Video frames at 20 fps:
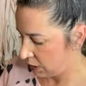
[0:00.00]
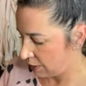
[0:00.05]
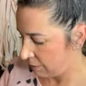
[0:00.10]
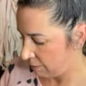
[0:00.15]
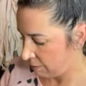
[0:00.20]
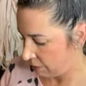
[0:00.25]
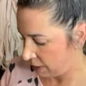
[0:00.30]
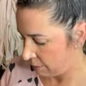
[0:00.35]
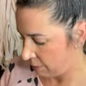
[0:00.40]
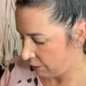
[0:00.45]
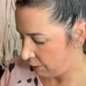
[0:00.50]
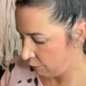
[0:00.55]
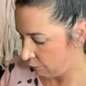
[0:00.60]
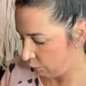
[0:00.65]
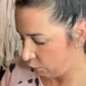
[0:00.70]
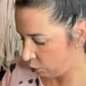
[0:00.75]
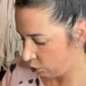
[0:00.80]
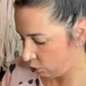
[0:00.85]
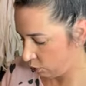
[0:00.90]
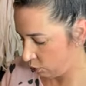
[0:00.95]
Maybe
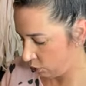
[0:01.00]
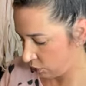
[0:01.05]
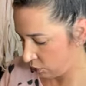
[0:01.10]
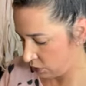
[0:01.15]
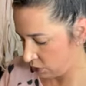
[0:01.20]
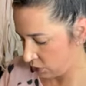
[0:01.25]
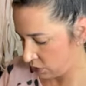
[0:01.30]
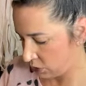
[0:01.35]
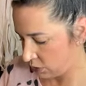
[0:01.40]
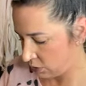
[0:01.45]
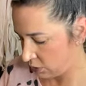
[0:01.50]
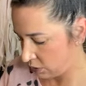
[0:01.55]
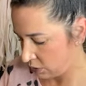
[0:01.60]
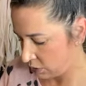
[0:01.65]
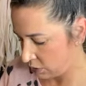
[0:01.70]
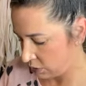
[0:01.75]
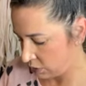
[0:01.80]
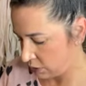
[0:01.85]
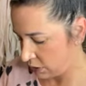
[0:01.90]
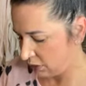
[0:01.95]
4 orders.
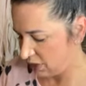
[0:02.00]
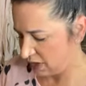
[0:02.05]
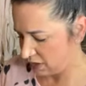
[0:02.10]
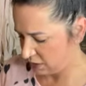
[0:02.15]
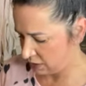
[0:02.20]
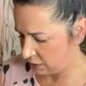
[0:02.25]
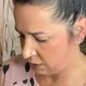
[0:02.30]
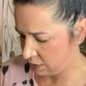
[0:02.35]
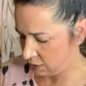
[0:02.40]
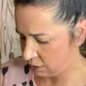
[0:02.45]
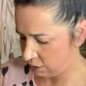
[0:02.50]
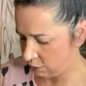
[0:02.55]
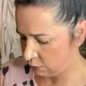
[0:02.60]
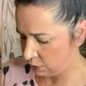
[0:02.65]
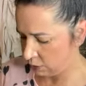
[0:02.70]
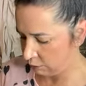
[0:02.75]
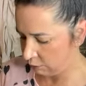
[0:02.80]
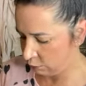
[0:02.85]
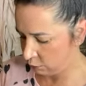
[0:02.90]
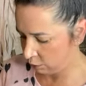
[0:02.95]
I think 3
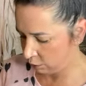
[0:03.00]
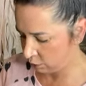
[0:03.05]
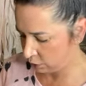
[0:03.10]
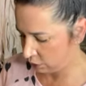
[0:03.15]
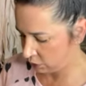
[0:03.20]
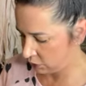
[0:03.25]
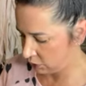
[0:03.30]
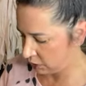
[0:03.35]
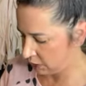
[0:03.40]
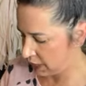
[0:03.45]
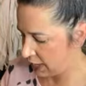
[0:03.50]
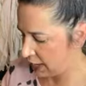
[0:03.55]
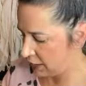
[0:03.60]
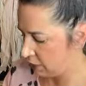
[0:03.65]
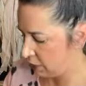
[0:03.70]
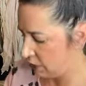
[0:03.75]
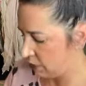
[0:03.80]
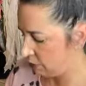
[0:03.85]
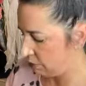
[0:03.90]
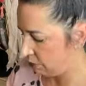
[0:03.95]
or 4 orders. I don't
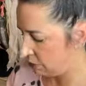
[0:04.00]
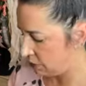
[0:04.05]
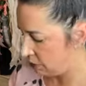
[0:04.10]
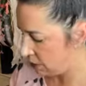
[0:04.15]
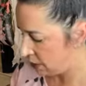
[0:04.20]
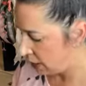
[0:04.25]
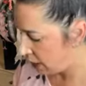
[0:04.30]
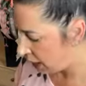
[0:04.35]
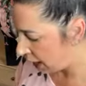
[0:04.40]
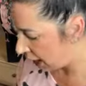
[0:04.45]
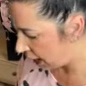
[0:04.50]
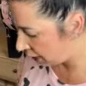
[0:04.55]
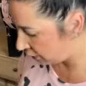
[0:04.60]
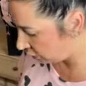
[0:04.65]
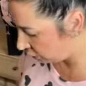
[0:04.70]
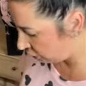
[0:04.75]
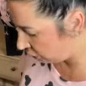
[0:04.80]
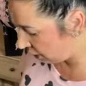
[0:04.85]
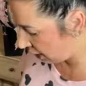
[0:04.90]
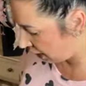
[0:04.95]
know. I
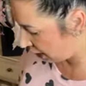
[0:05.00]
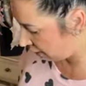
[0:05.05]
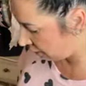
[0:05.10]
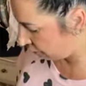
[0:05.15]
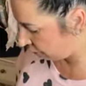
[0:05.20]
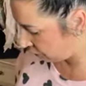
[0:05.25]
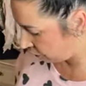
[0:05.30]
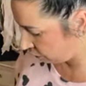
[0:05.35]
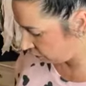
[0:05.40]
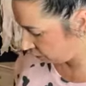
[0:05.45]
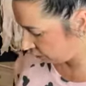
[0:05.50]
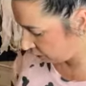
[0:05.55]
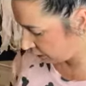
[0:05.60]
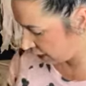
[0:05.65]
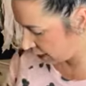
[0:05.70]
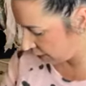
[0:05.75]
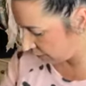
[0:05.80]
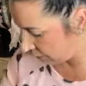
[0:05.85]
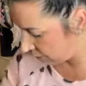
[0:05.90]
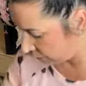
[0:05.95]
do have those
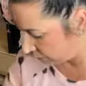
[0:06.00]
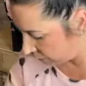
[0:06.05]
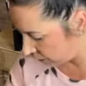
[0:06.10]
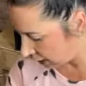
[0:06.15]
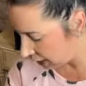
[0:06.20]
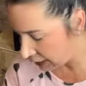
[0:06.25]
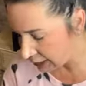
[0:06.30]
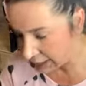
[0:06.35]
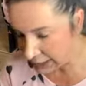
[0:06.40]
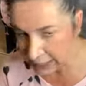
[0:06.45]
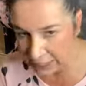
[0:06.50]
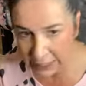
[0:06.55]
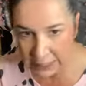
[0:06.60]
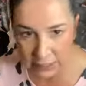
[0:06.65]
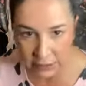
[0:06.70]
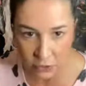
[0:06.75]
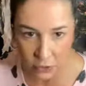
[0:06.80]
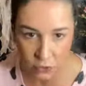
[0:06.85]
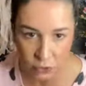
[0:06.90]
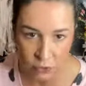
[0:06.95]
left. I need to get
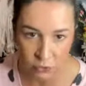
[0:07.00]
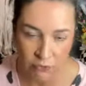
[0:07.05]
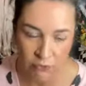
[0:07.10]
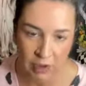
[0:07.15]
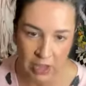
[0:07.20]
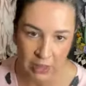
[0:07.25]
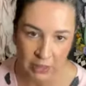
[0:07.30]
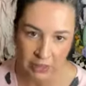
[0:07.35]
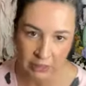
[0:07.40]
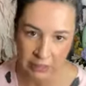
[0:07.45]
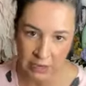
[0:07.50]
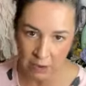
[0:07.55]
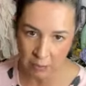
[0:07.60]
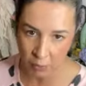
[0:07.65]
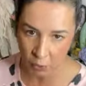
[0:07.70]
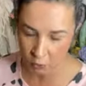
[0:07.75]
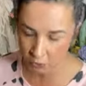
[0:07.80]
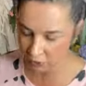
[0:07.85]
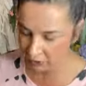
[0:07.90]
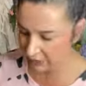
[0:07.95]
those Valentine
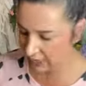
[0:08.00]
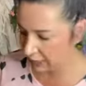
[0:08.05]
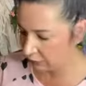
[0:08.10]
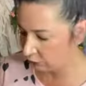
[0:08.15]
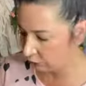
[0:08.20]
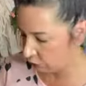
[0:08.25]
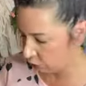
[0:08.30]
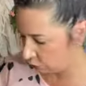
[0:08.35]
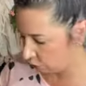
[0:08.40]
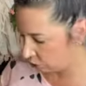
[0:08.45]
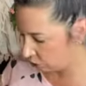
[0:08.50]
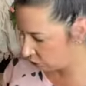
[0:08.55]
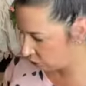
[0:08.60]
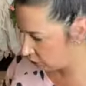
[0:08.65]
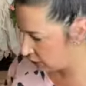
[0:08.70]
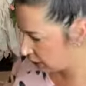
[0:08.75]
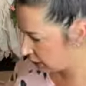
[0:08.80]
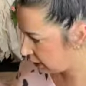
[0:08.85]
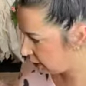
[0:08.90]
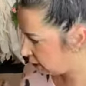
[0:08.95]
orders out the door so
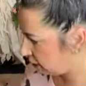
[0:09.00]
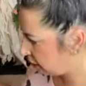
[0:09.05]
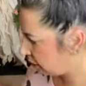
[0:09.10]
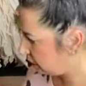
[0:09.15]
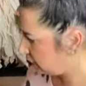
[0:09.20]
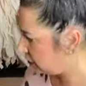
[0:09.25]
I can